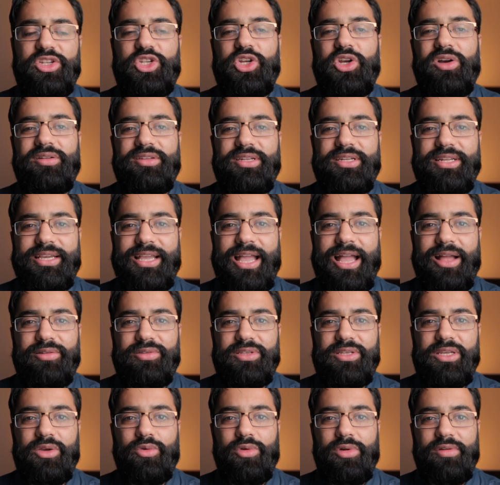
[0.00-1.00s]
chartered
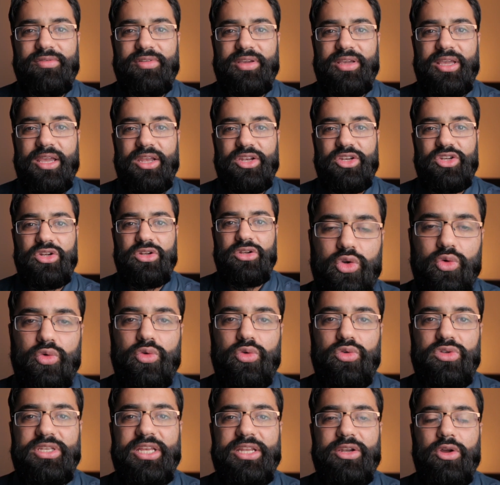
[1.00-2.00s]
accounting qualification,
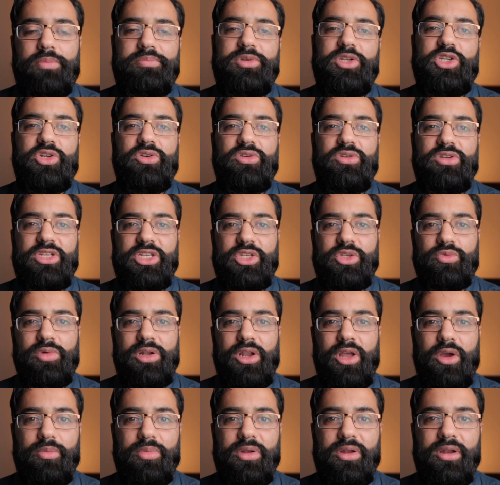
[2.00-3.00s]
doors and opportunities
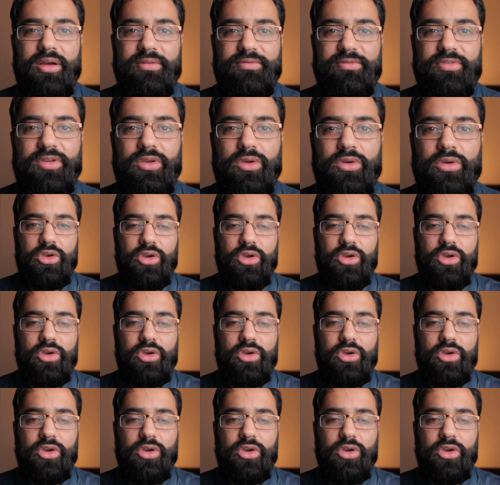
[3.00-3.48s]
will open up for you.